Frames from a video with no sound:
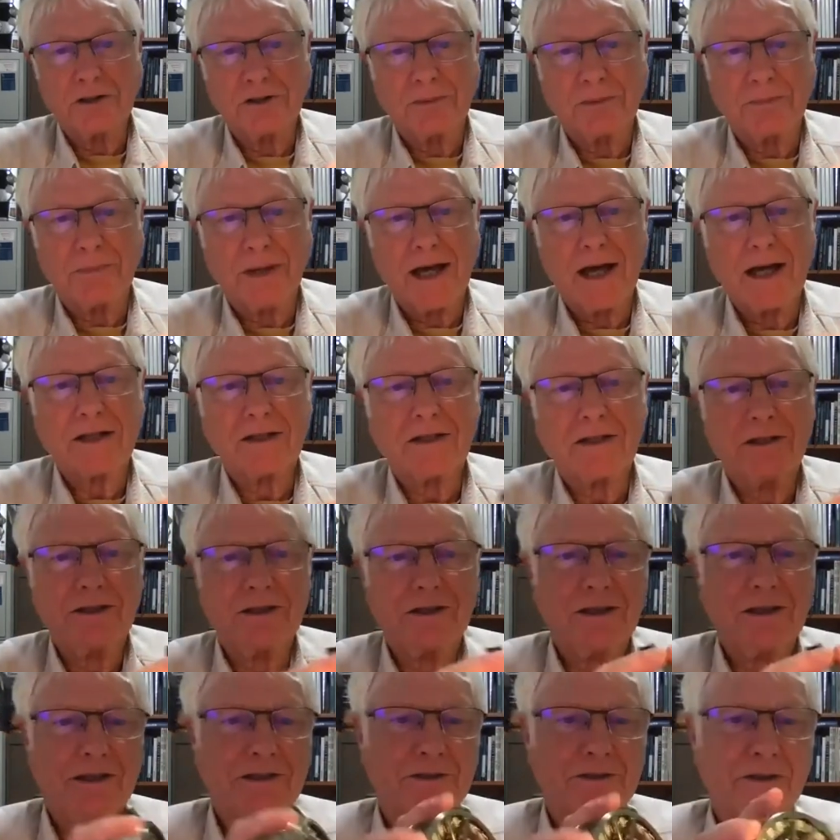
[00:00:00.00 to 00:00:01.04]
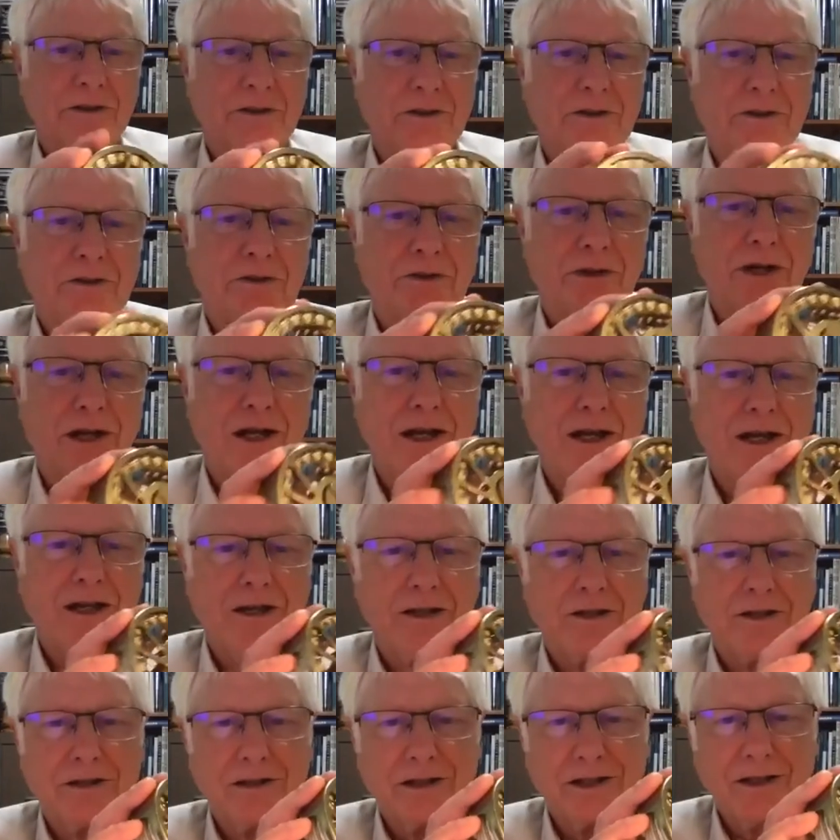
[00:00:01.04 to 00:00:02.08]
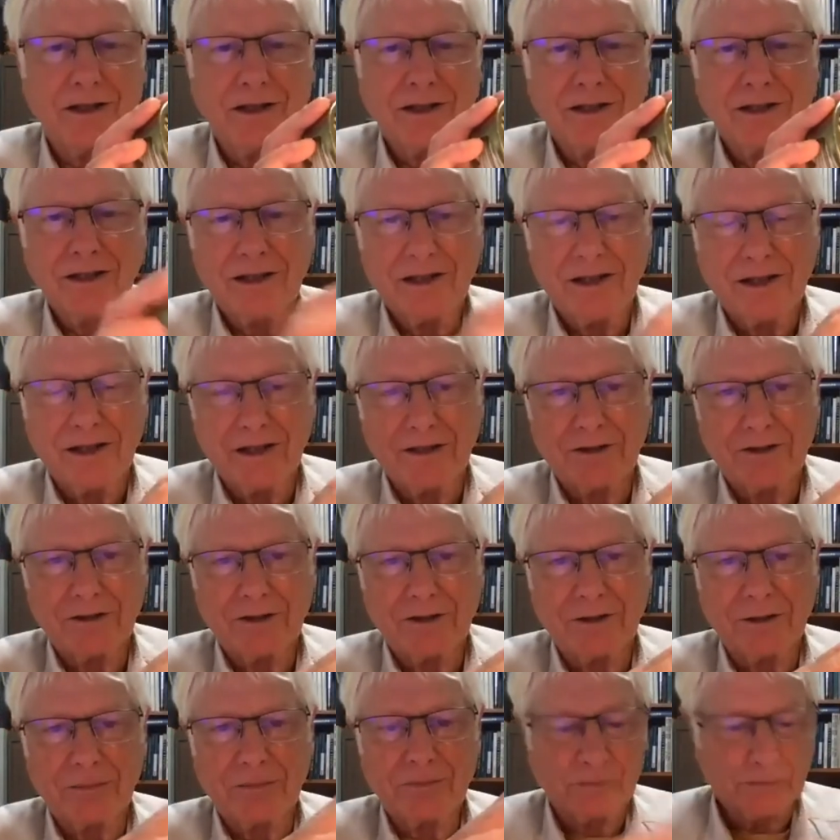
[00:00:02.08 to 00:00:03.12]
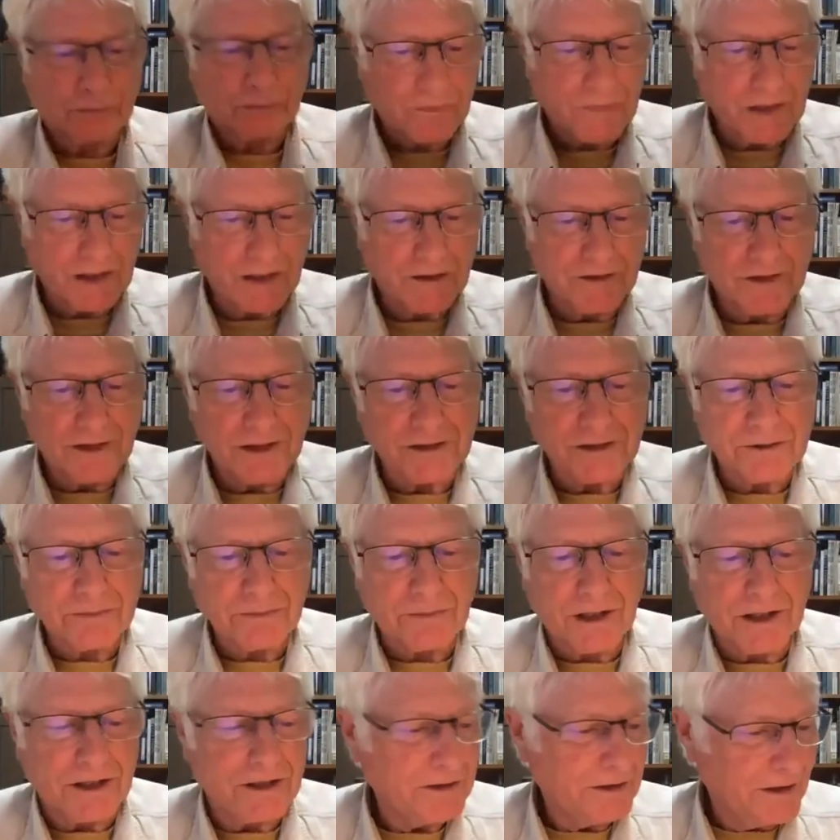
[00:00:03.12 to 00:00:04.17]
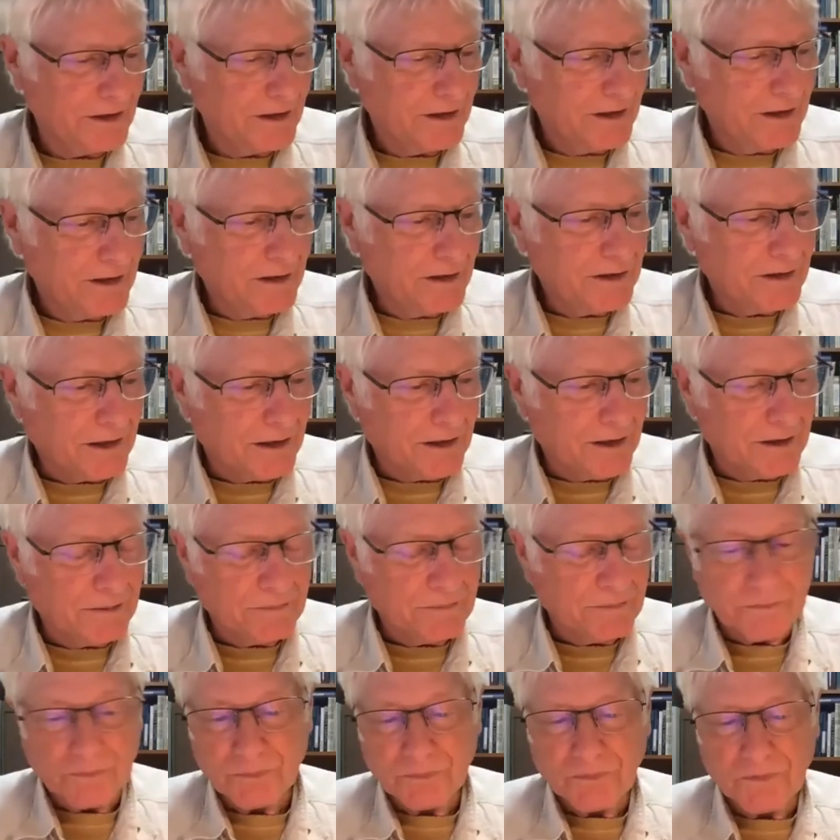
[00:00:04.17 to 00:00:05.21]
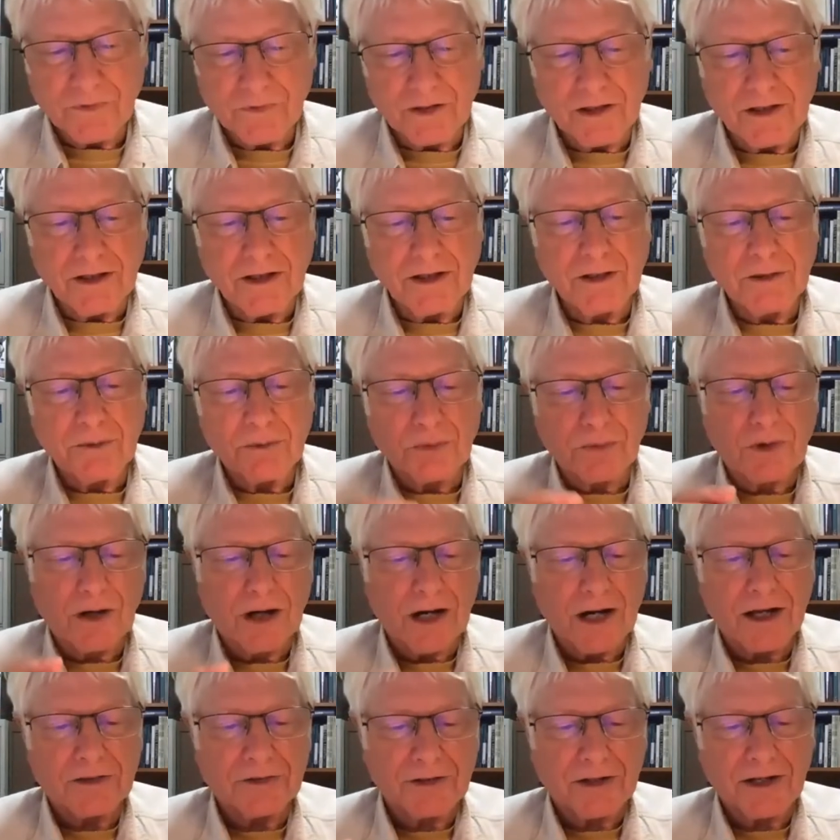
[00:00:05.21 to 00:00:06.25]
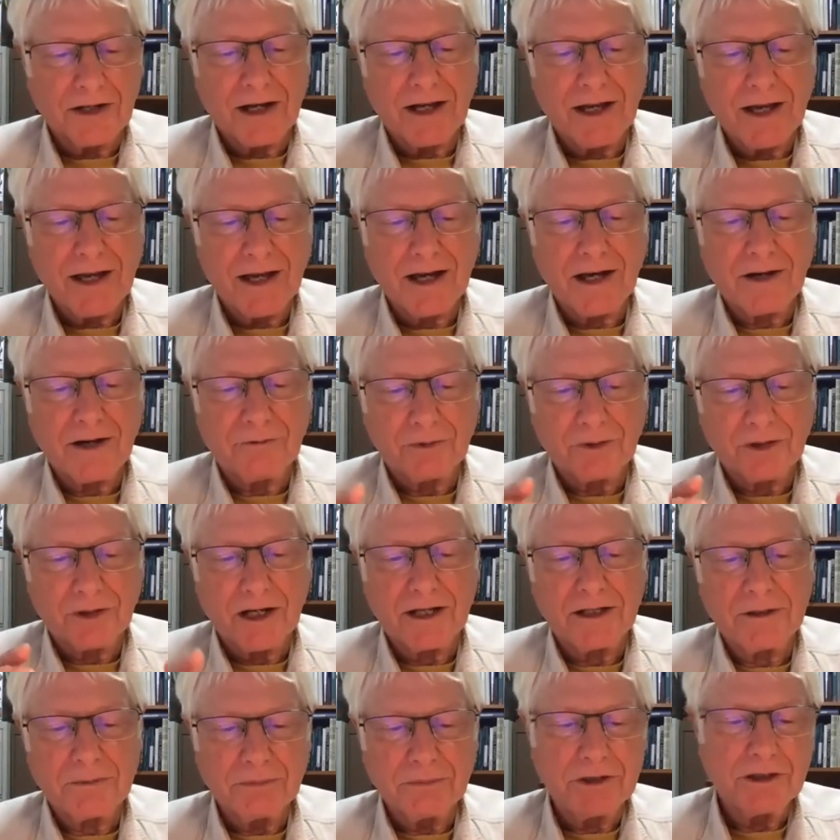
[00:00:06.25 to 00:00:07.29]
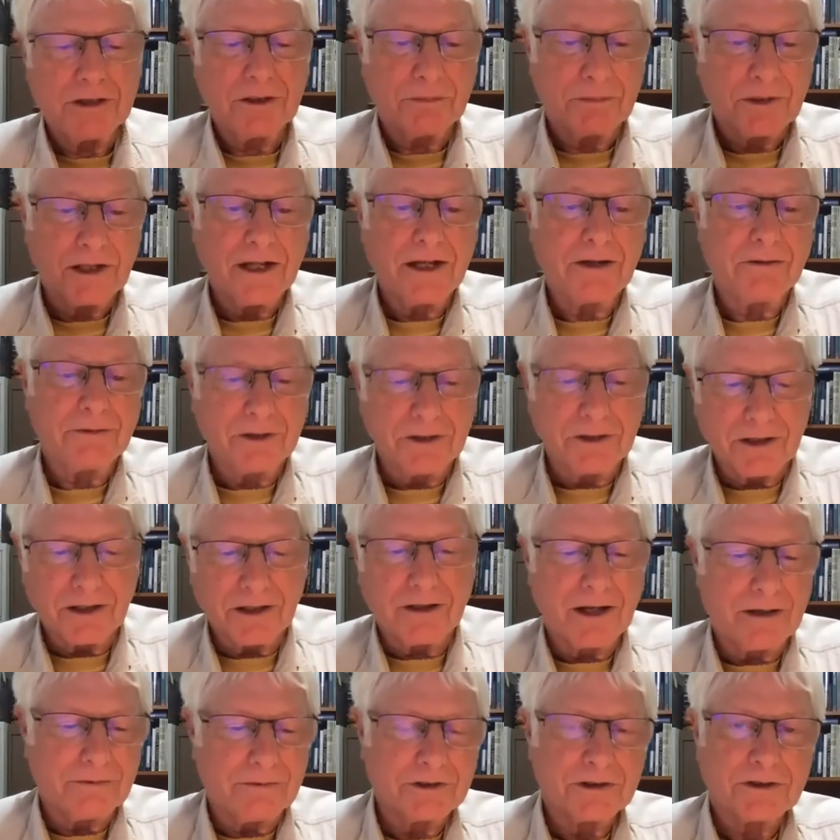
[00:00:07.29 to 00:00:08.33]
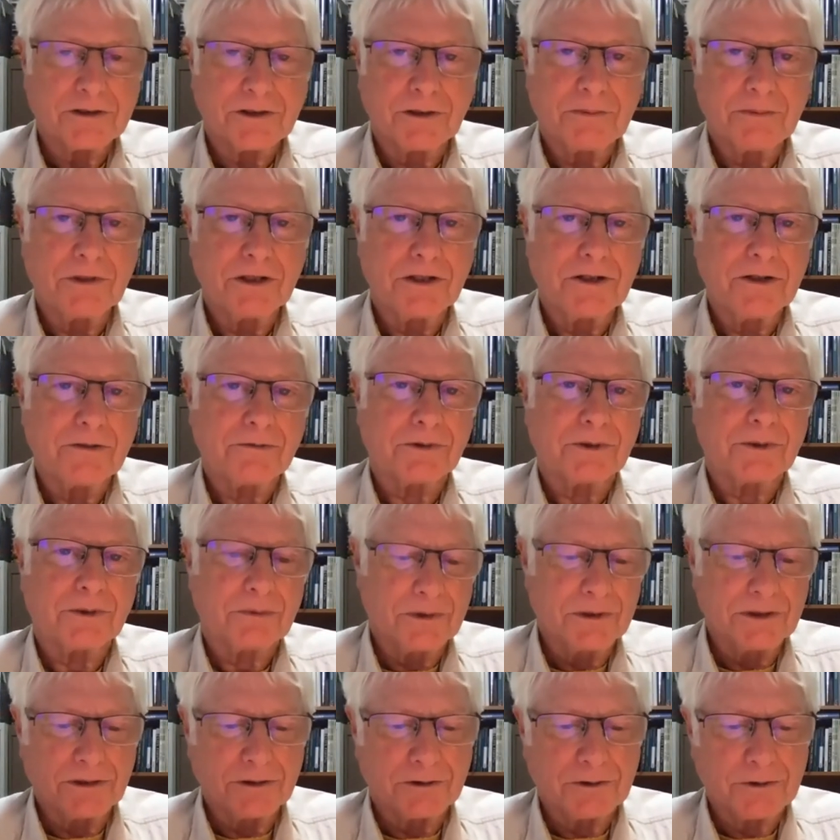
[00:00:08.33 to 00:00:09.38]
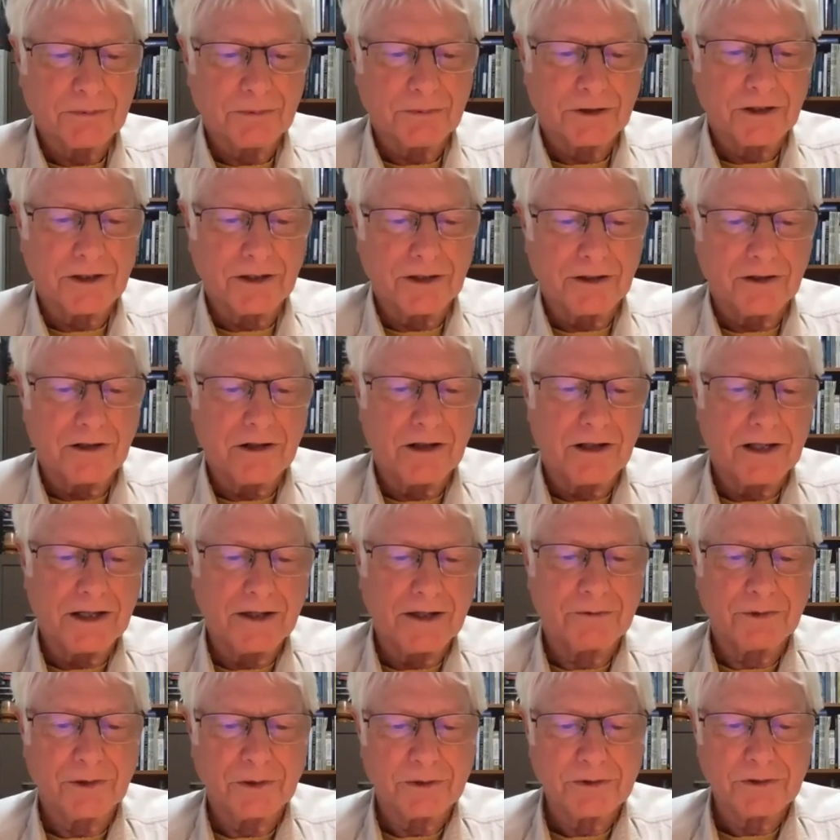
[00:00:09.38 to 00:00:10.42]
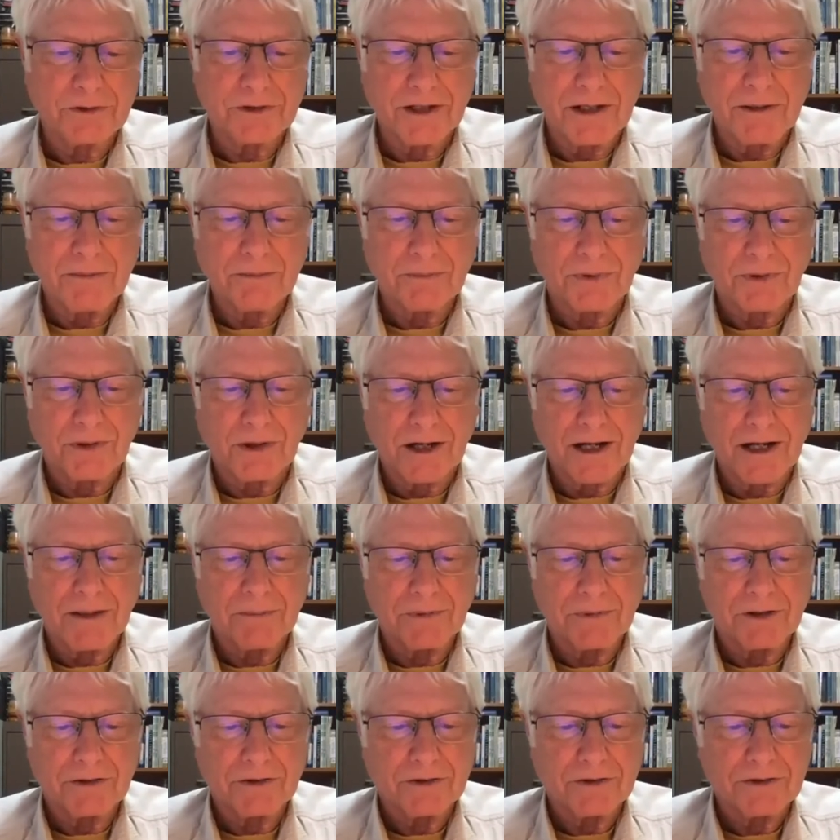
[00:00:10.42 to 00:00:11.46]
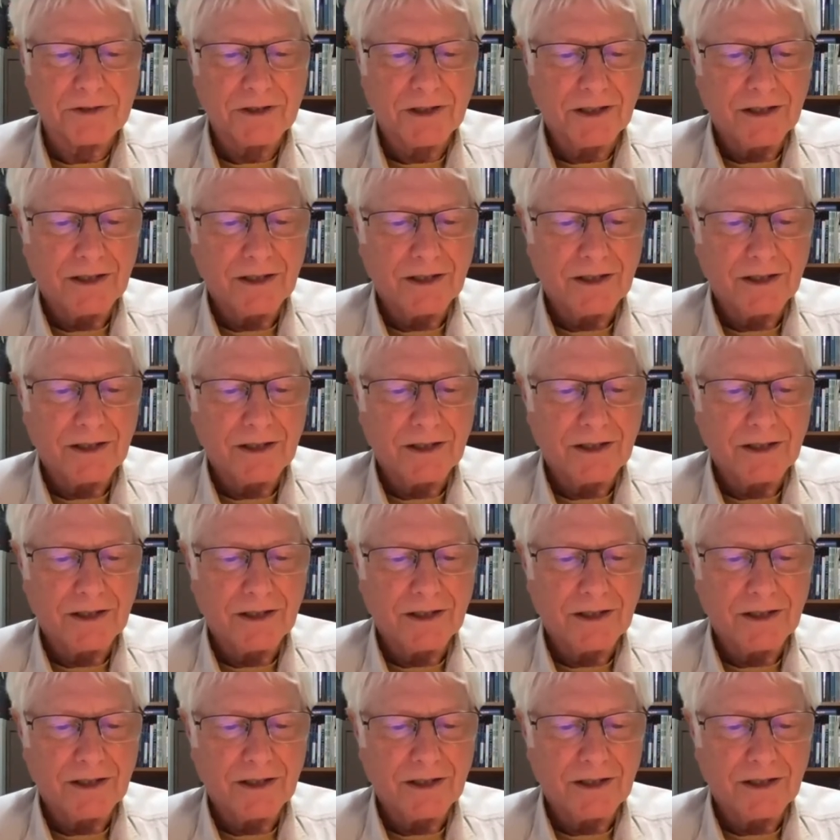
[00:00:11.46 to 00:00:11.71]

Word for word: backing, has a good drag, and um, that's my um, any rod that I have, light, a medium, and heavy. They'll obviously be different reels, but they'll all have those same parameters.